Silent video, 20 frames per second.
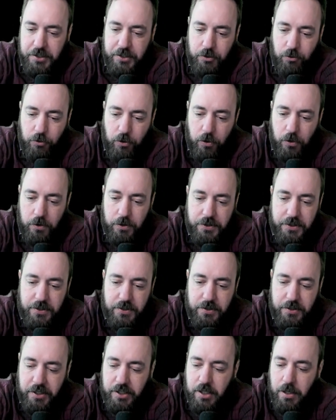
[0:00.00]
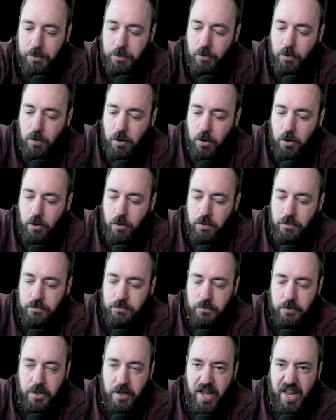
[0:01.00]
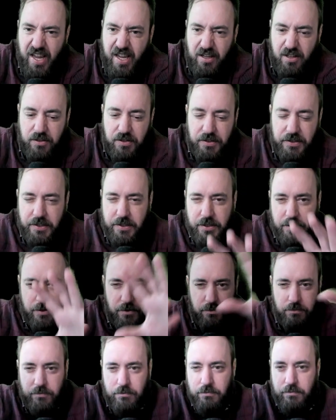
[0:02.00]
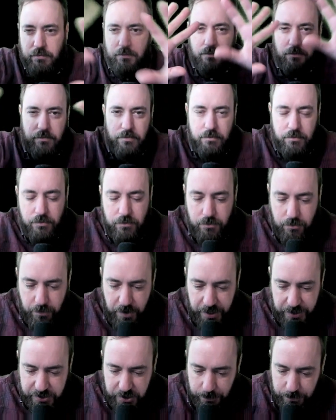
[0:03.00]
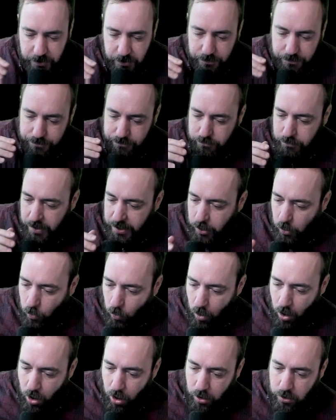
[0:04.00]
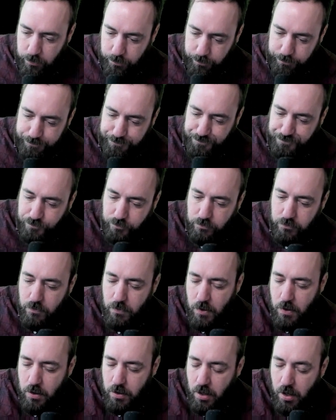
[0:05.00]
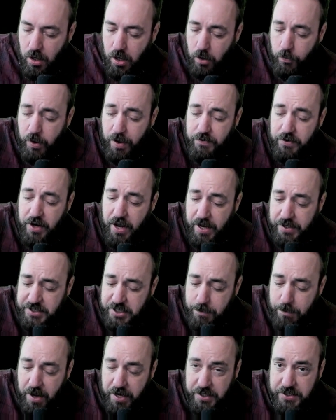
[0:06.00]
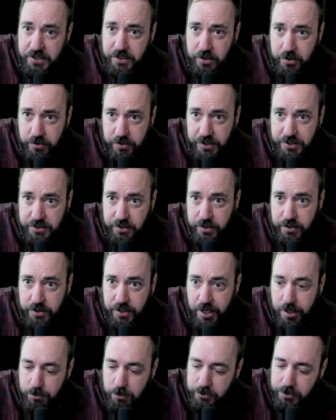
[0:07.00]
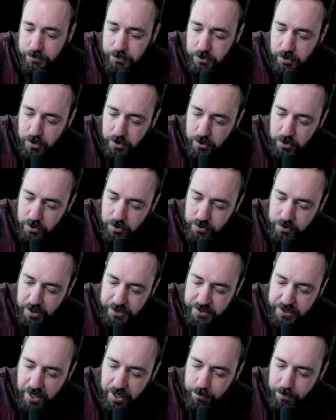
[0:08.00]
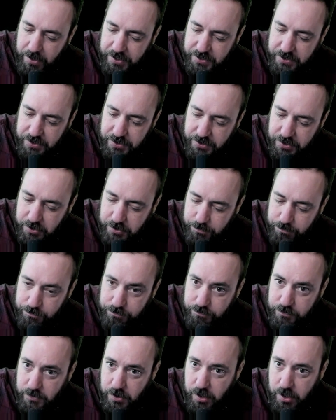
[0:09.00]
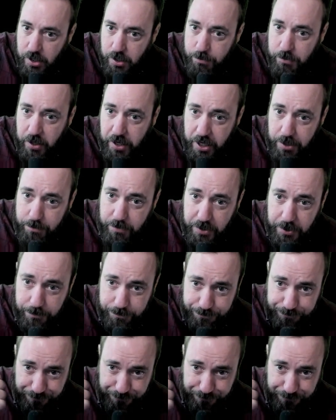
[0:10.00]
scrolls, DWO, angles, make something, make a wall. We have an SMX here that's unlabeled. That's out of my system behind me.